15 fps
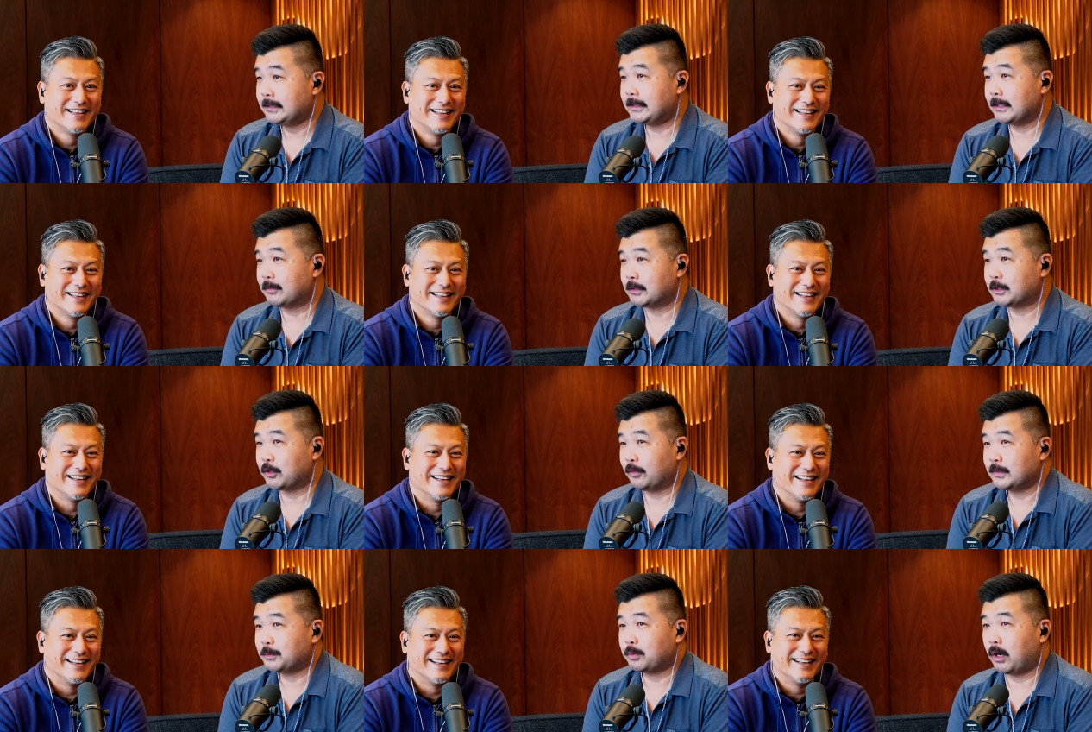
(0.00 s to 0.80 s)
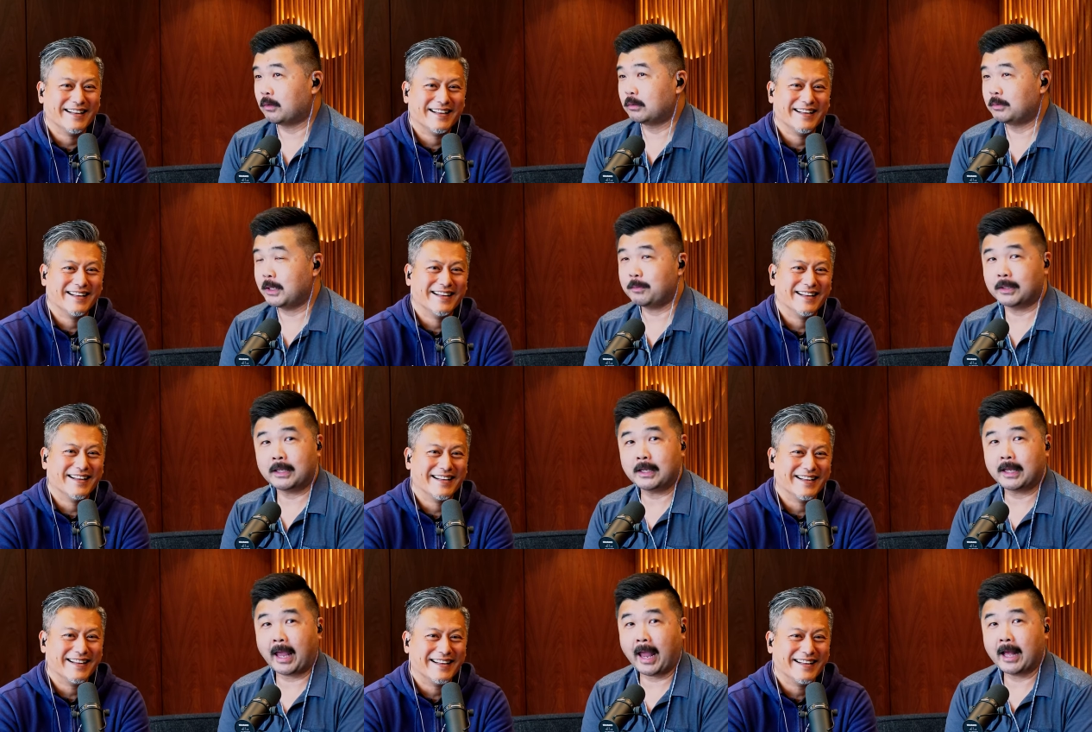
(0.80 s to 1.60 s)
Speaker 1: Secret Service probably,
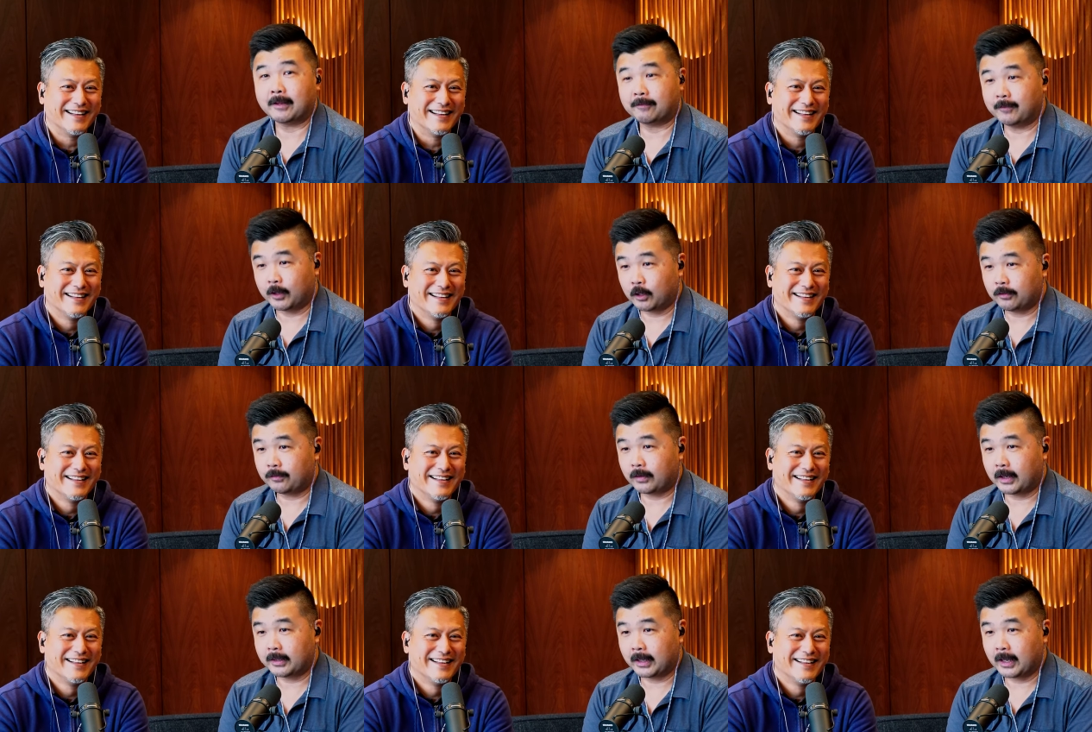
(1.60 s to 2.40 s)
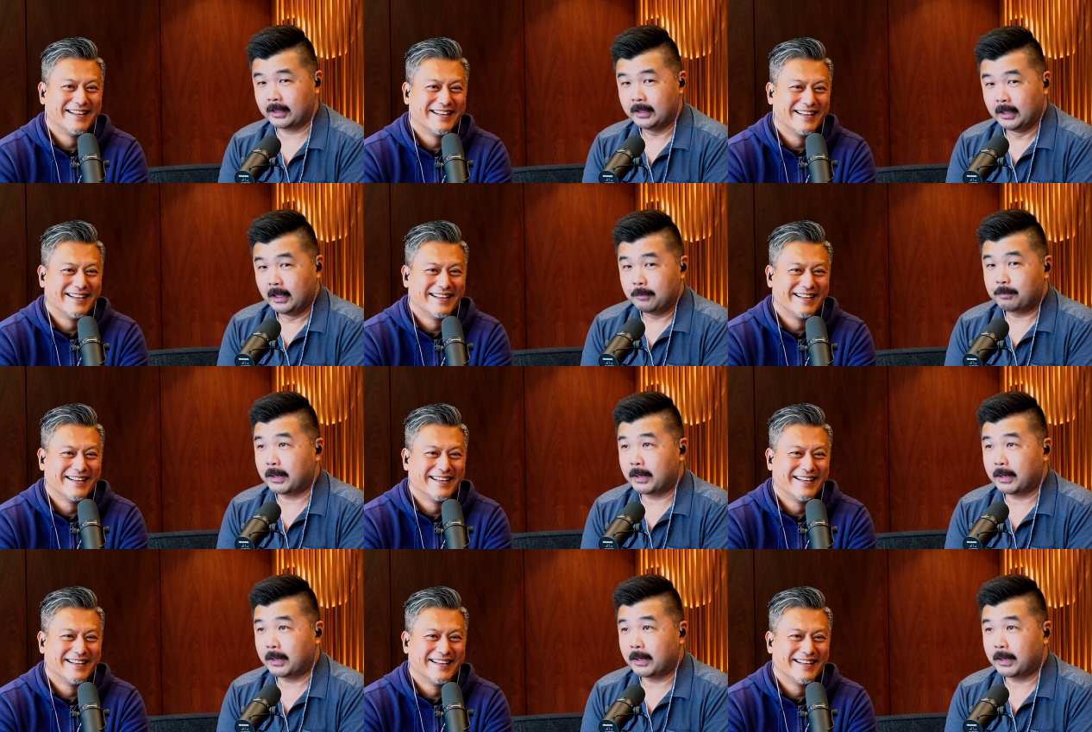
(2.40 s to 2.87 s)
but he can't verify that.